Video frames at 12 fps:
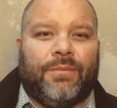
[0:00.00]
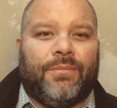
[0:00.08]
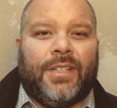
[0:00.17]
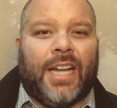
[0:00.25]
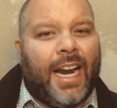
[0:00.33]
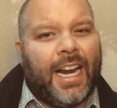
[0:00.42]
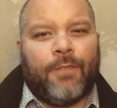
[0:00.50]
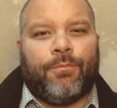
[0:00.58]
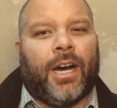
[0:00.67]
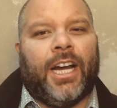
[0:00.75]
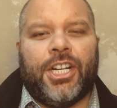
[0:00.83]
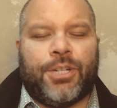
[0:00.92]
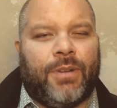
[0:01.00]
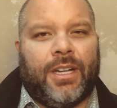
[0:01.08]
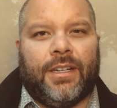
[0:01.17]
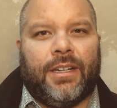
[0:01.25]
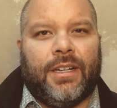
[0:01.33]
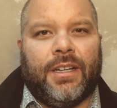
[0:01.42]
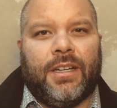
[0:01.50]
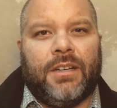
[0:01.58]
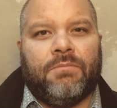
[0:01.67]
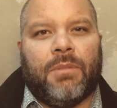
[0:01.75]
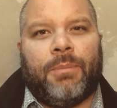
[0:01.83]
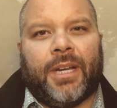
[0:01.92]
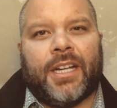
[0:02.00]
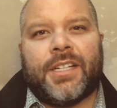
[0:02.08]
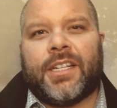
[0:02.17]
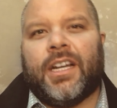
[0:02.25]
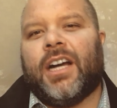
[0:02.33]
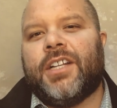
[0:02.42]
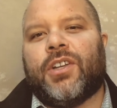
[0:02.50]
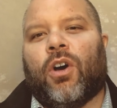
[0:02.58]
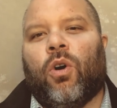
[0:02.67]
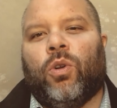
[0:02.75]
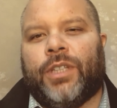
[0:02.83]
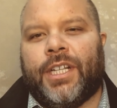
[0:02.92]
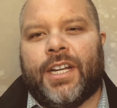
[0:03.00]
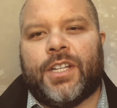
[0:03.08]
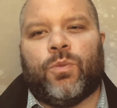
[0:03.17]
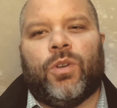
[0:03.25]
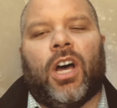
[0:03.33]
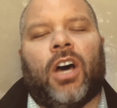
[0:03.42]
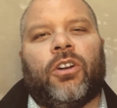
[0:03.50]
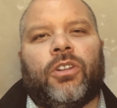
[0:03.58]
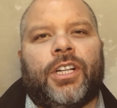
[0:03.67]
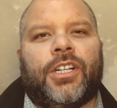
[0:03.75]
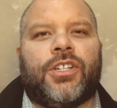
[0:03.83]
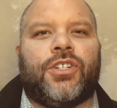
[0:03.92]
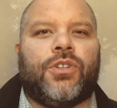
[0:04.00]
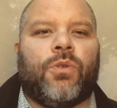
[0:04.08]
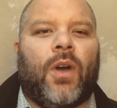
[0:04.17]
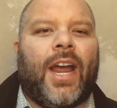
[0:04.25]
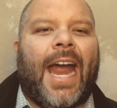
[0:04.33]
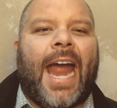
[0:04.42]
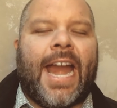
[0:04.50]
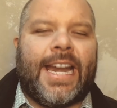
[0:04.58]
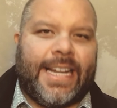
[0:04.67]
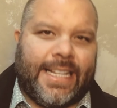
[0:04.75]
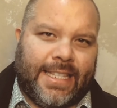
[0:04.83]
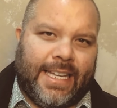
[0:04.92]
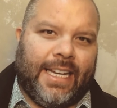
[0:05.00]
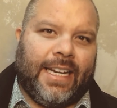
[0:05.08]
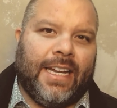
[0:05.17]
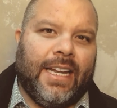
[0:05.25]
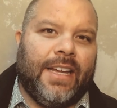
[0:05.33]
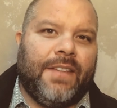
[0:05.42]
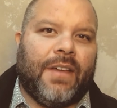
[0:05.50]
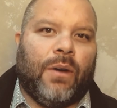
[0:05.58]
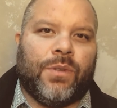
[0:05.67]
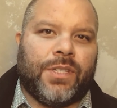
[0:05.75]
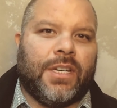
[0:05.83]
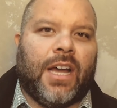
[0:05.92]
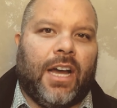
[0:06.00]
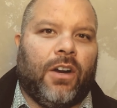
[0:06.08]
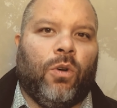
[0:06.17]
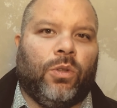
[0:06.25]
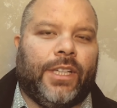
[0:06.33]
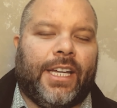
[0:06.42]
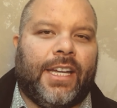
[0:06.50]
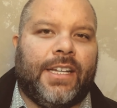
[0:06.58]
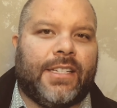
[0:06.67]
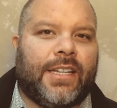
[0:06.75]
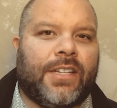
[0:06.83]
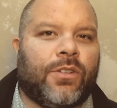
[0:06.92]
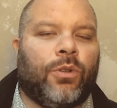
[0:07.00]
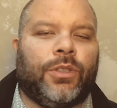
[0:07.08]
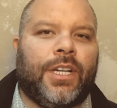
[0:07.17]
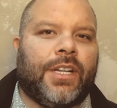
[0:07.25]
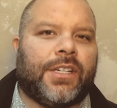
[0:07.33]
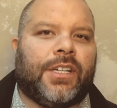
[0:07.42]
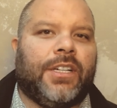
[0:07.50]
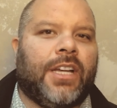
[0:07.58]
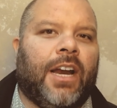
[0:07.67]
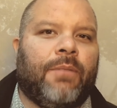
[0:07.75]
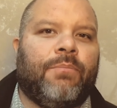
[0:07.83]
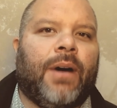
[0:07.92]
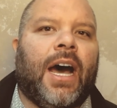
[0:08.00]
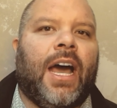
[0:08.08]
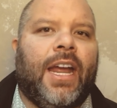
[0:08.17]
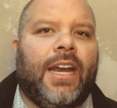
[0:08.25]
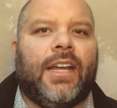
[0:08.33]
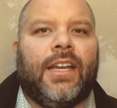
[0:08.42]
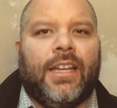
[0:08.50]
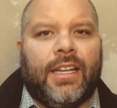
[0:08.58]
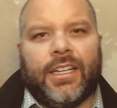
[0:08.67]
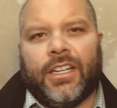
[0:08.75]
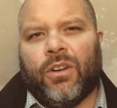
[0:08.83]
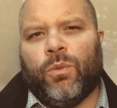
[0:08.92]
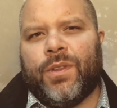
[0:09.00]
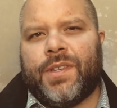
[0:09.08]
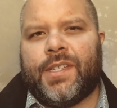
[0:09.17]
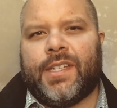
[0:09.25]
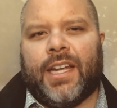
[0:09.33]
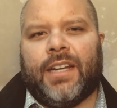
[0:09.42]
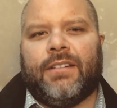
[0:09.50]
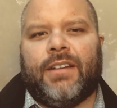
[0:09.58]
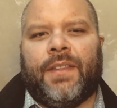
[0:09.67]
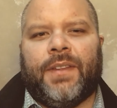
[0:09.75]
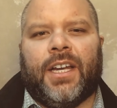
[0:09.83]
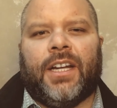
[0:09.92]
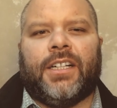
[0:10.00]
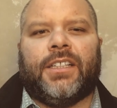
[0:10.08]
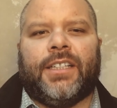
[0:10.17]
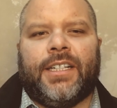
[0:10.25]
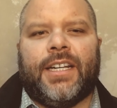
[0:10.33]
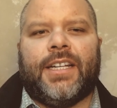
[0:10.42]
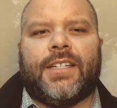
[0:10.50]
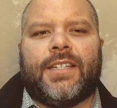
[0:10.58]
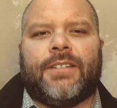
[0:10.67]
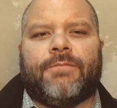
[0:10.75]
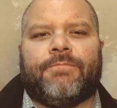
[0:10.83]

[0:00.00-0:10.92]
Not out of punishment, but because God's holiness would utterly destroy anything that was not holy. His holiness could not abide, with sin and the uncleanness.